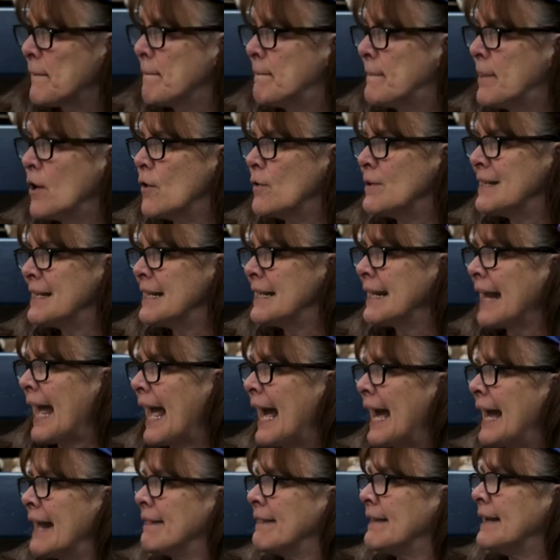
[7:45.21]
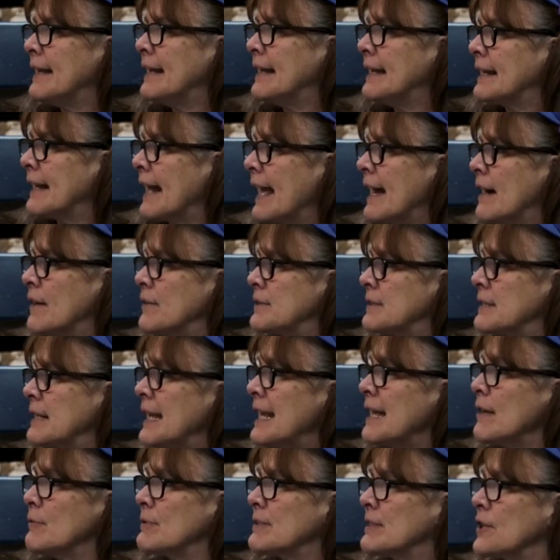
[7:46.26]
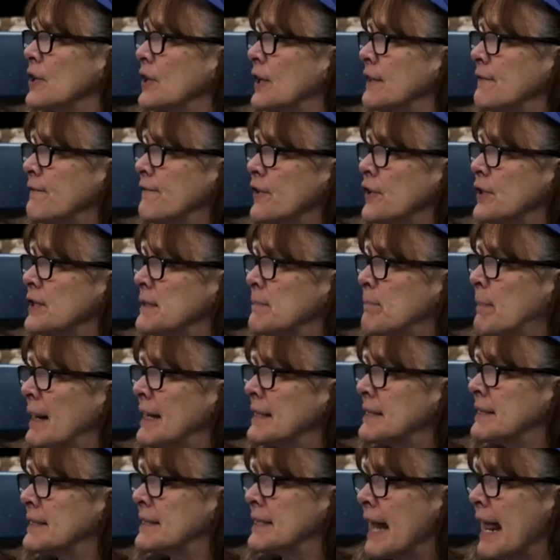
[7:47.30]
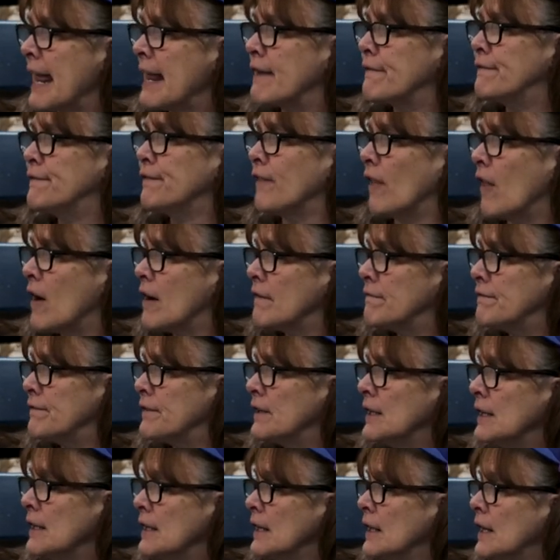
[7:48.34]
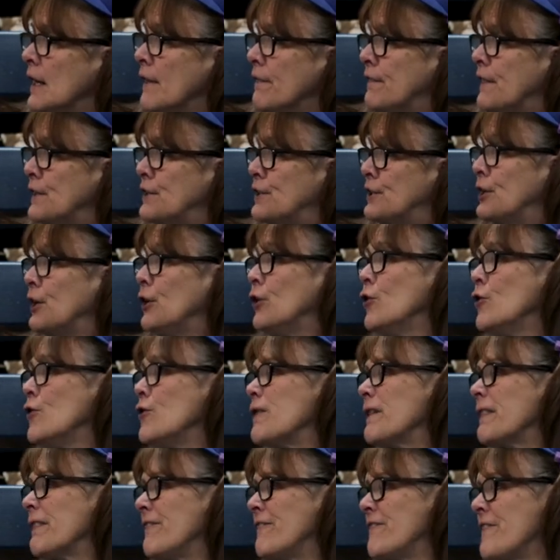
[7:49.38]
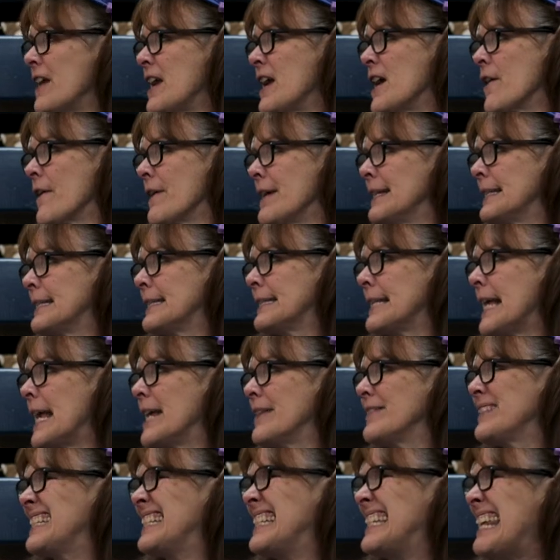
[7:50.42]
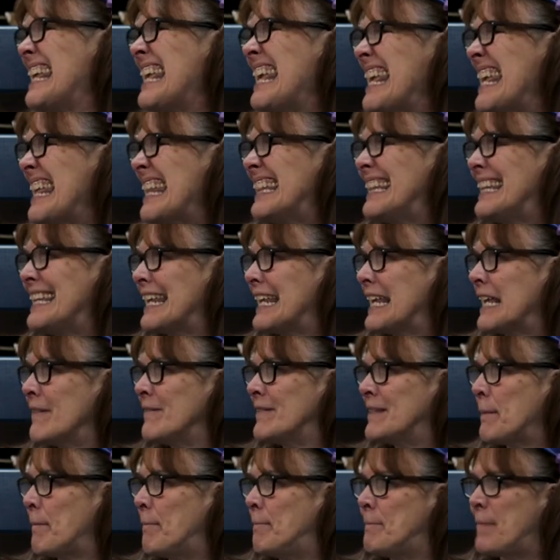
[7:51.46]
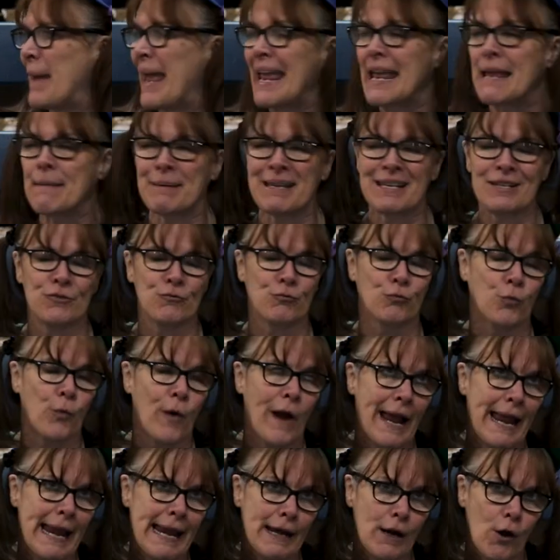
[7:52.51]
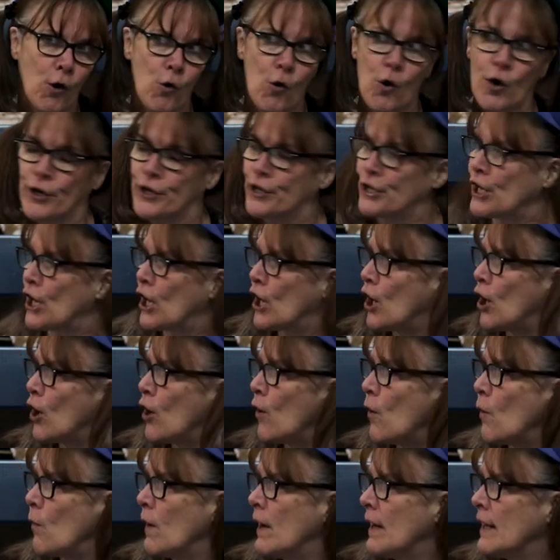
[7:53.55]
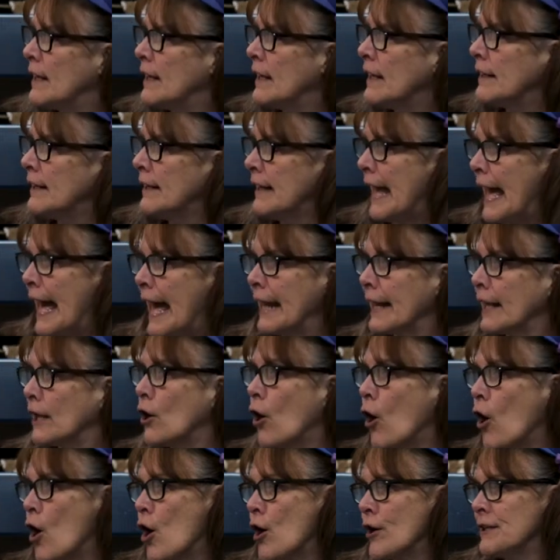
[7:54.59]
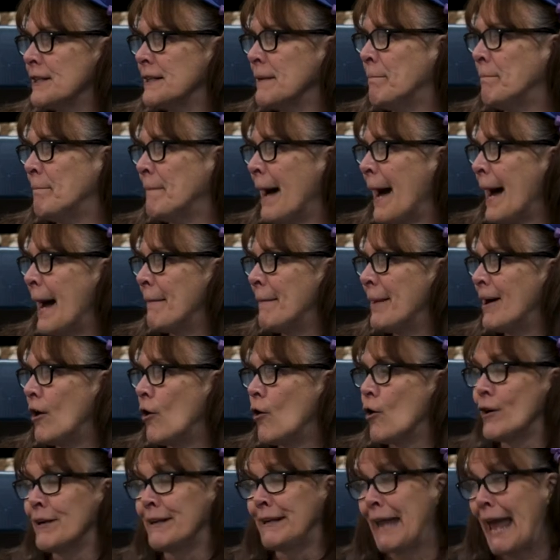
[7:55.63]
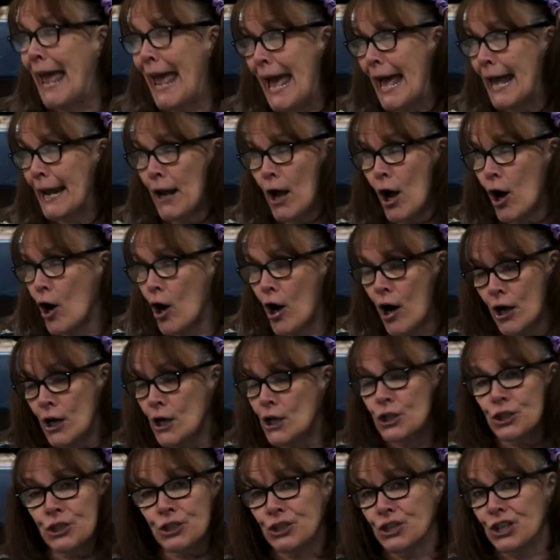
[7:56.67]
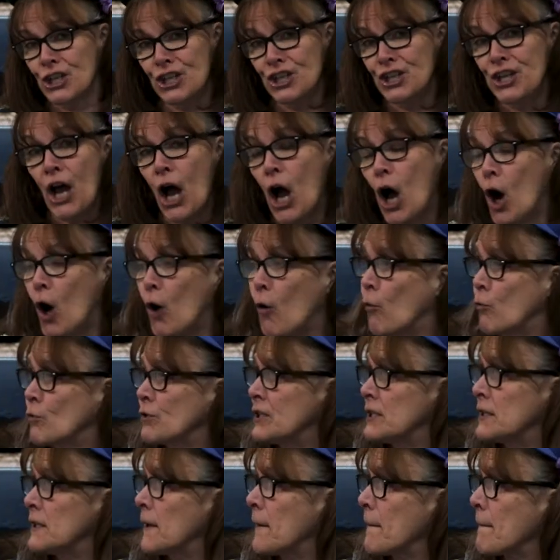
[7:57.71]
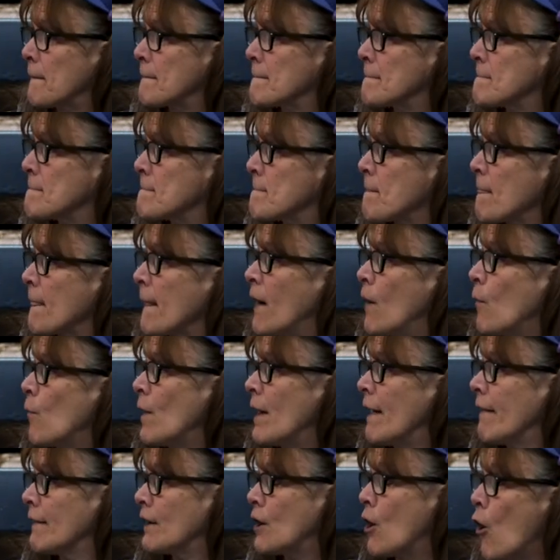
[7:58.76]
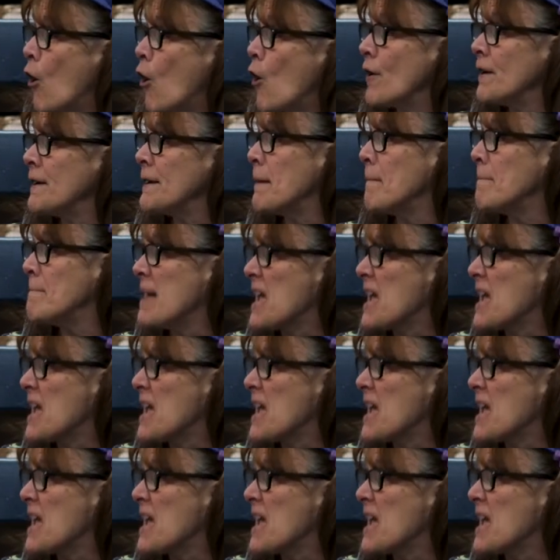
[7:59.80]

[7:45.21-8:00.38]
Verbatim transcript: Bodine eyed the henhouse. He was looking for his pet snake, Fluff. The tooth fairy saves teeth to give to babies, right, Oreo? Not according to mama or dada, she don't. Well, according to